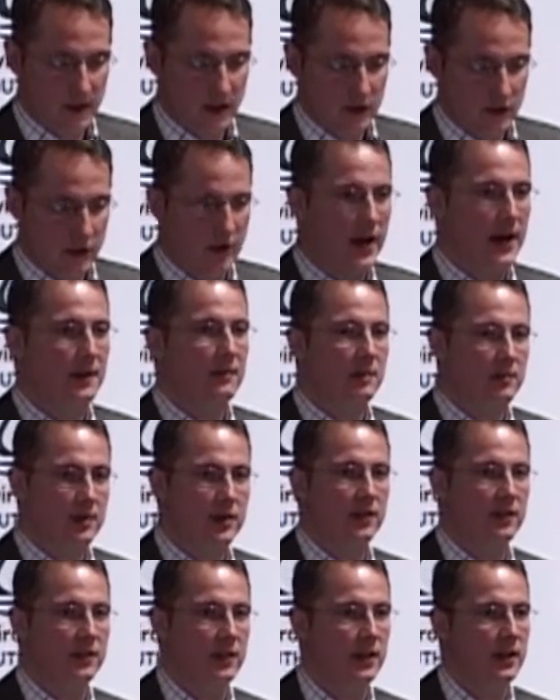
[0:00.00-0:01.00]
So I'm a bit
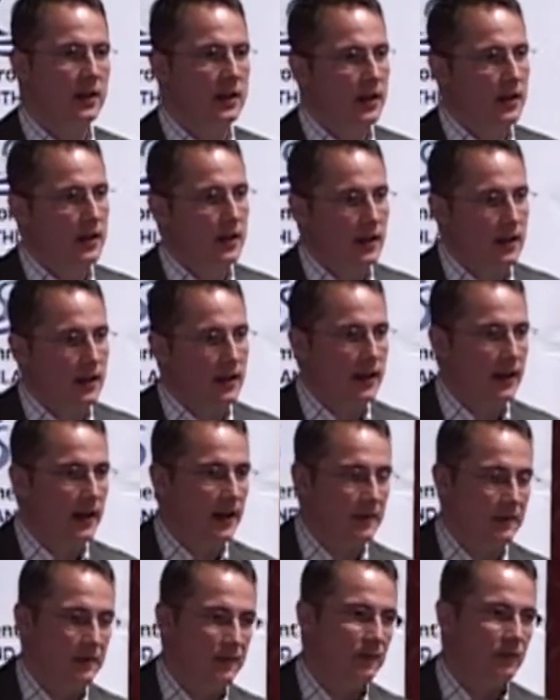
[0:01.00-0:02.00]
of a,
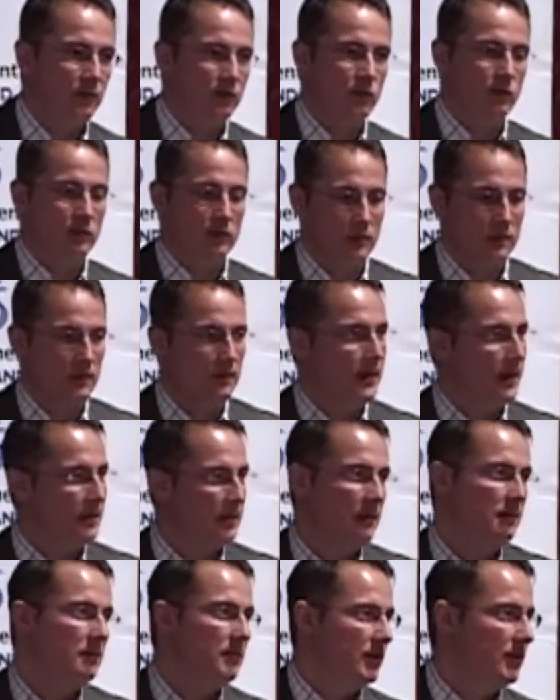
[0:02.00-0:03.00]

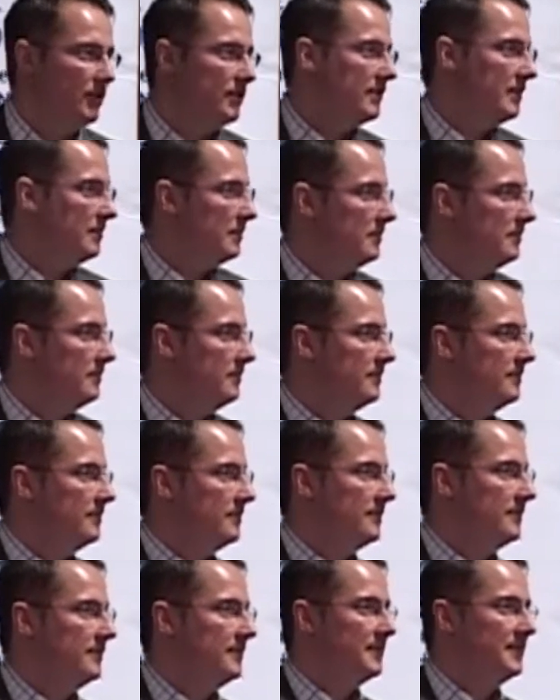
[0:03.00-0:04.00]
maybe because I'm
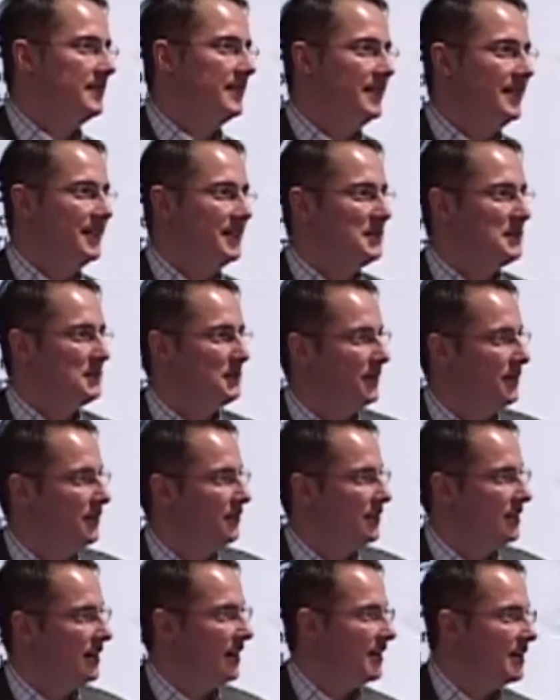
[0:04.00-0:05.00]
one of
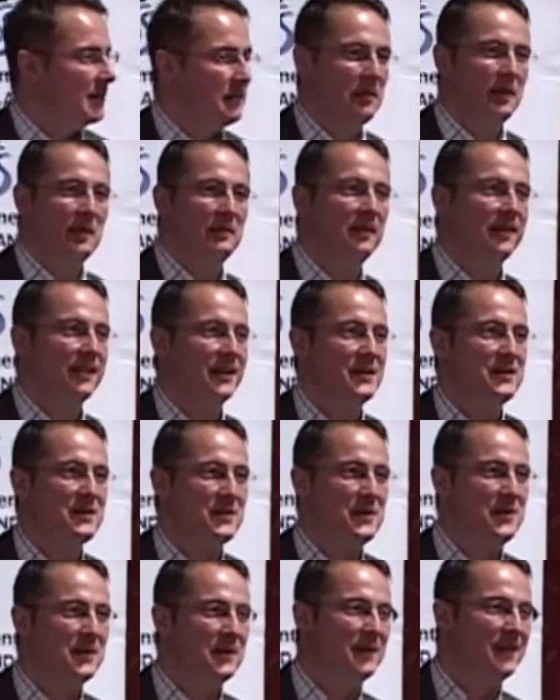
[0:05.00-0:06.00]
the younger people in the
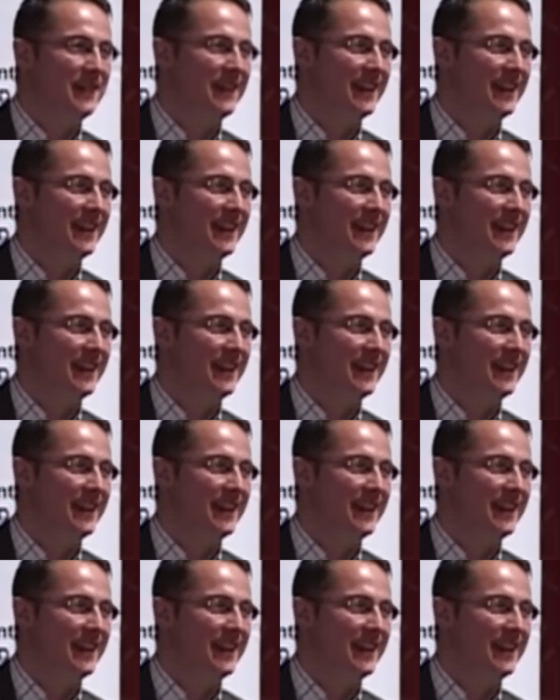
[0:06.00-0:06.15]
room,